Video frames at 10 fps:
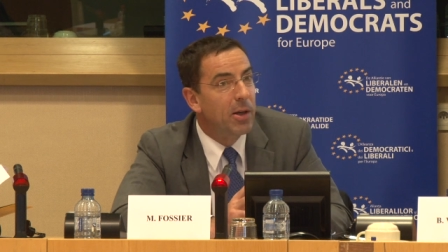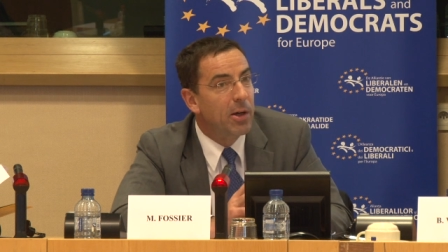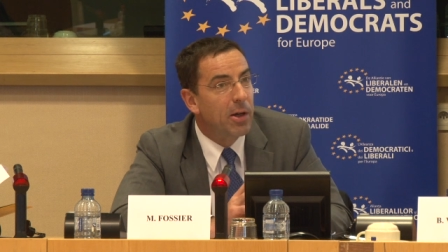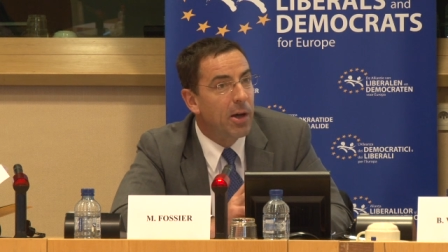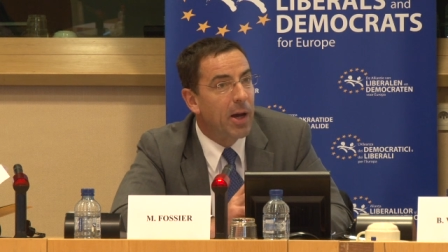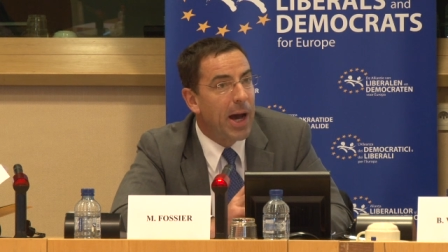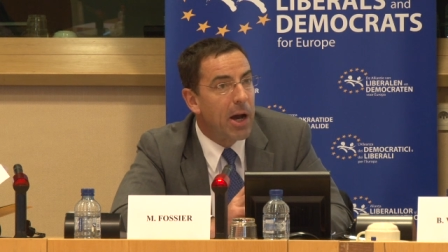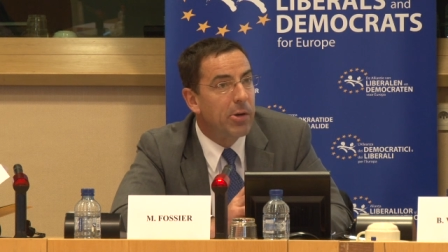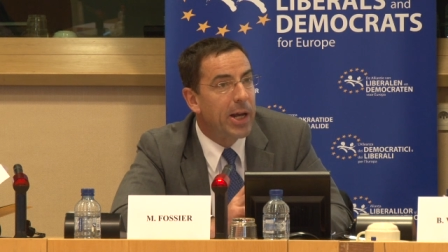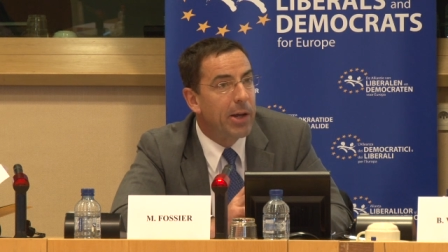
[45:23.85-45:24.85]

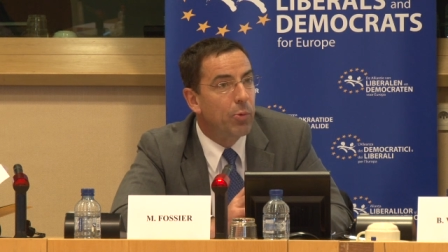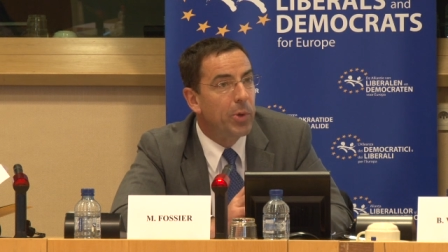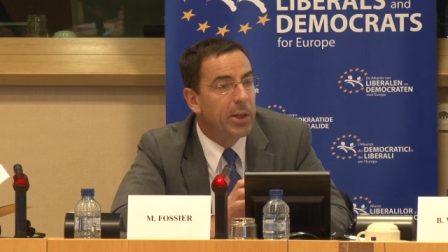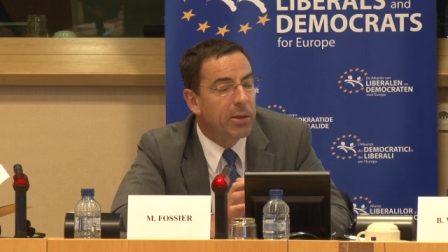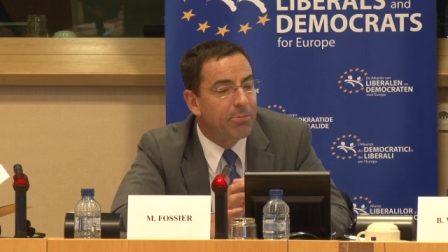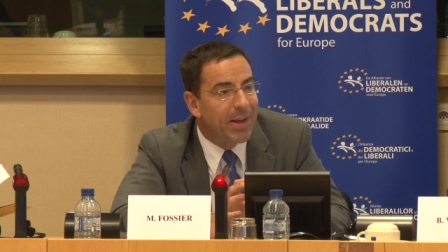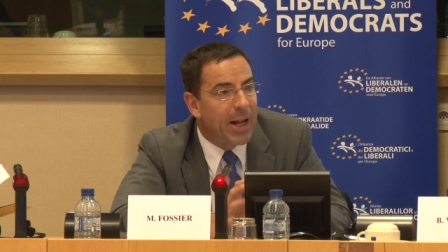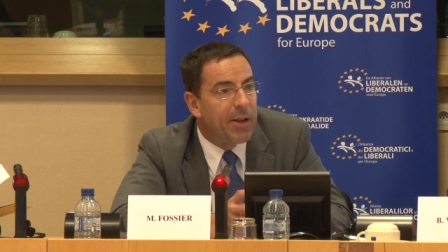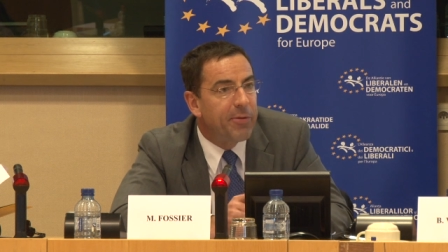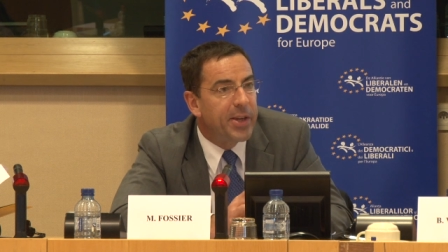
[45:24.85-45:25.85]
how can we
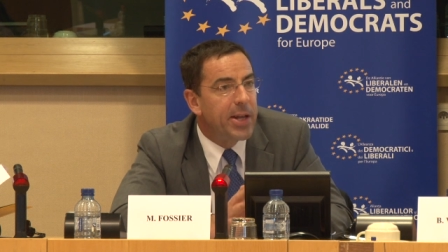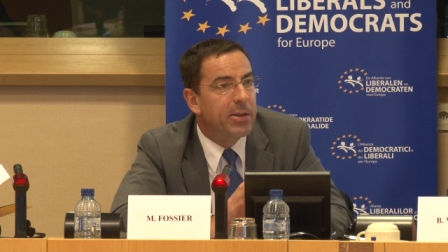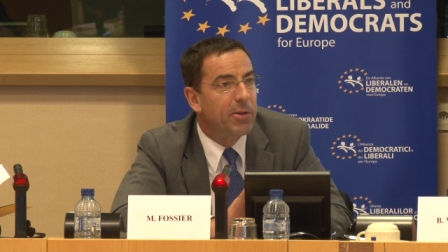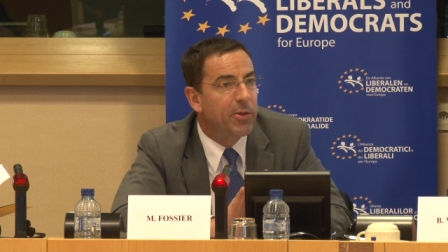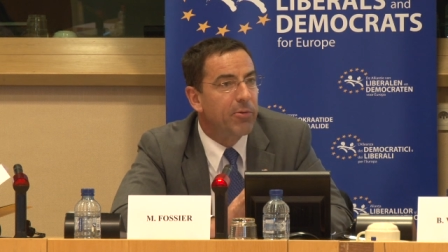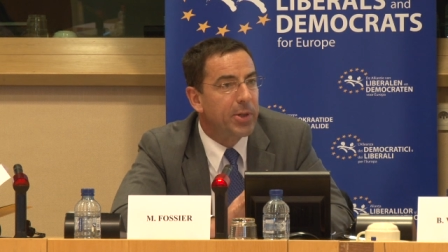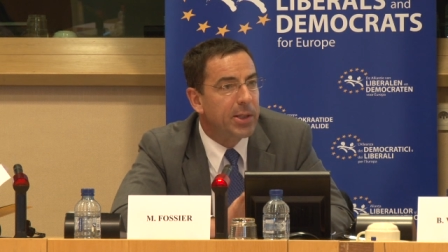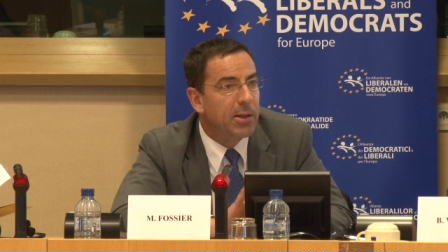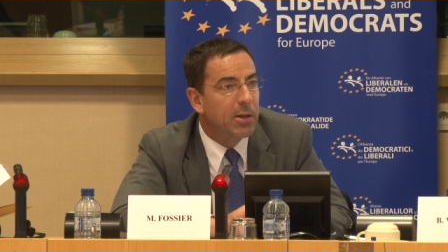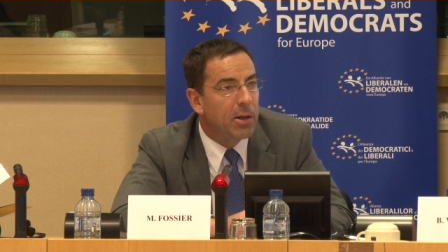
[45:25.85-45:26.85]
alleviate the
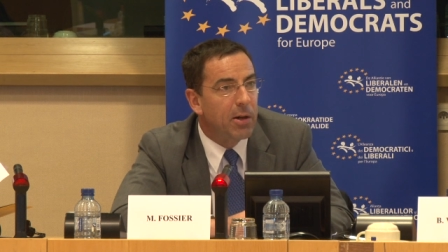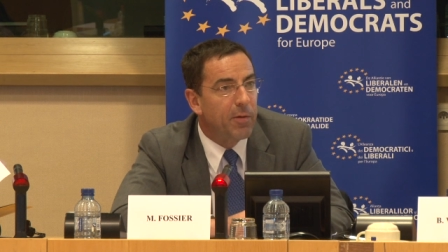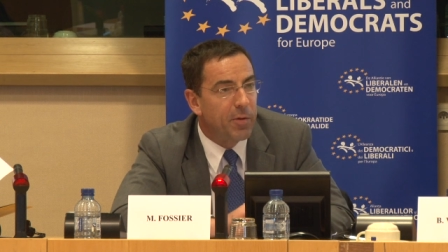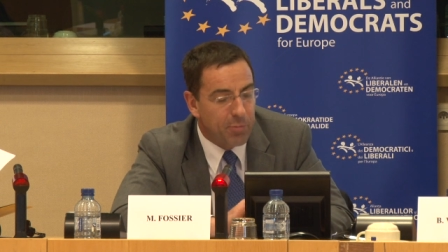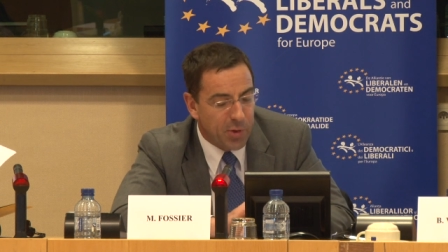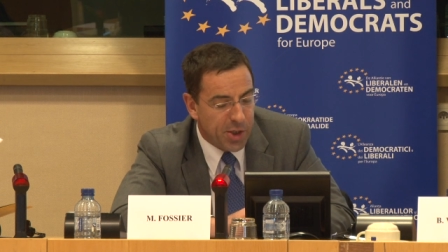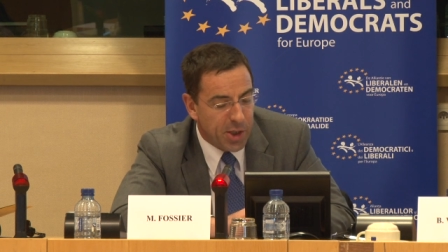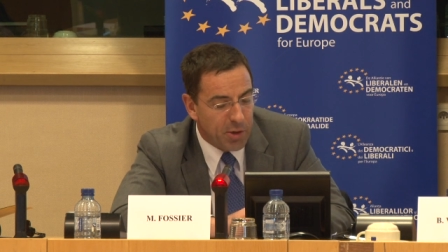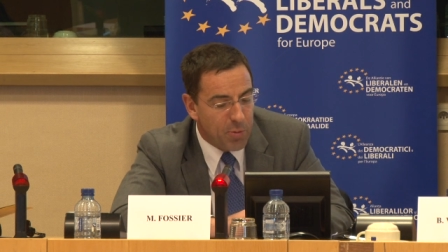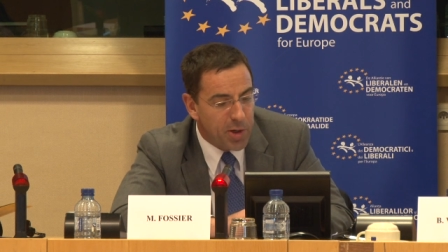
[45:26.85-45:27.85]
risk of
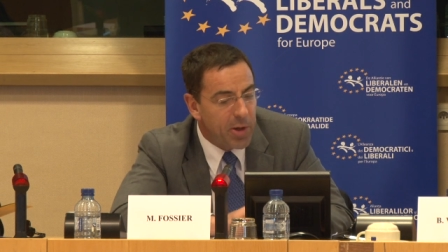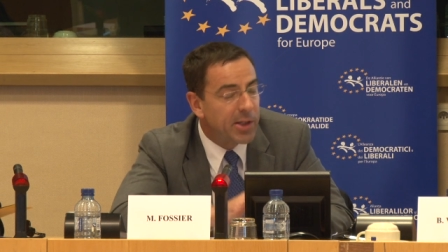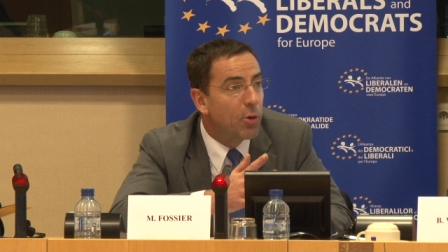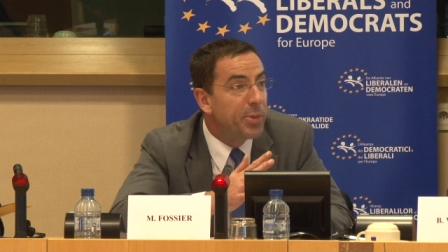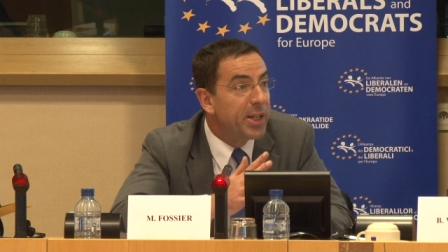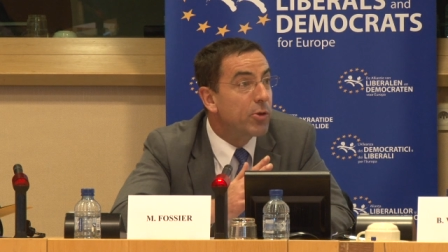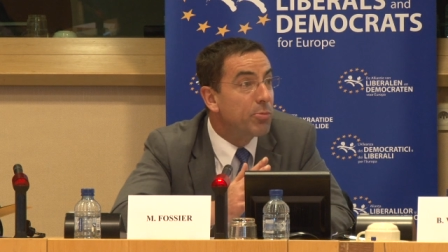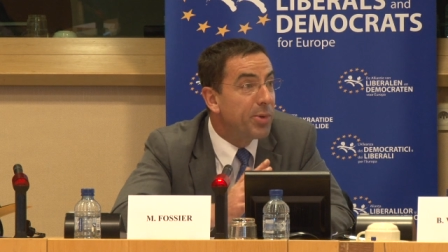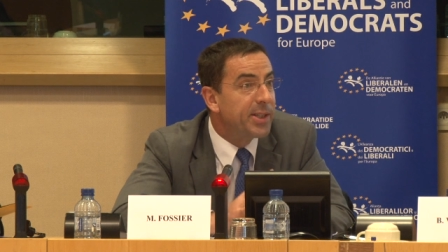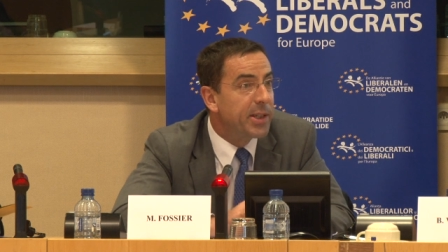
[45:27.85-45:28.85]
breaching human rights or being
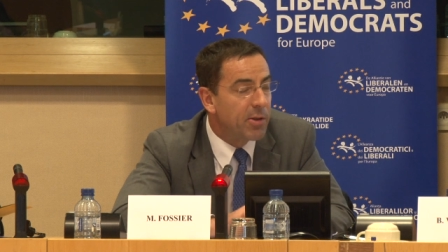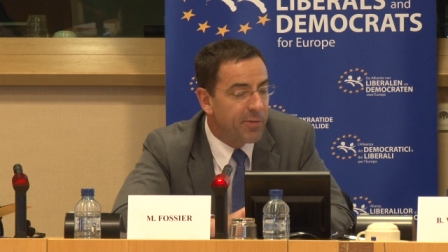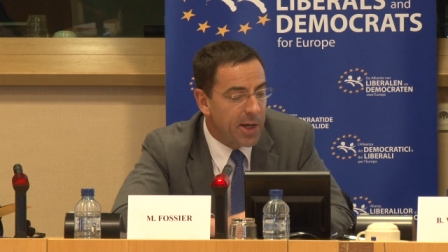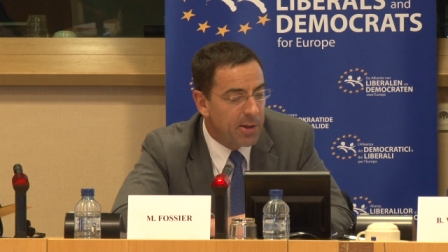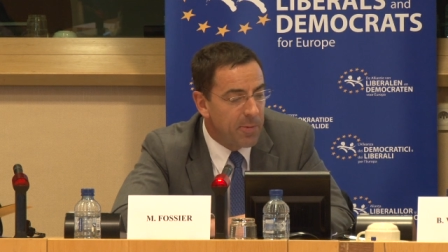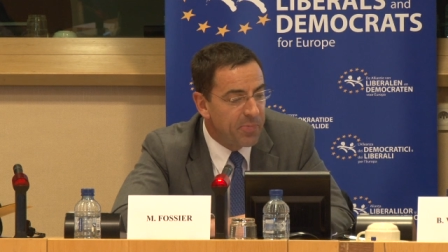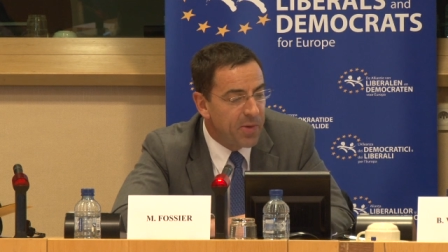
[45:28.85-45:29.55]
complicit of that?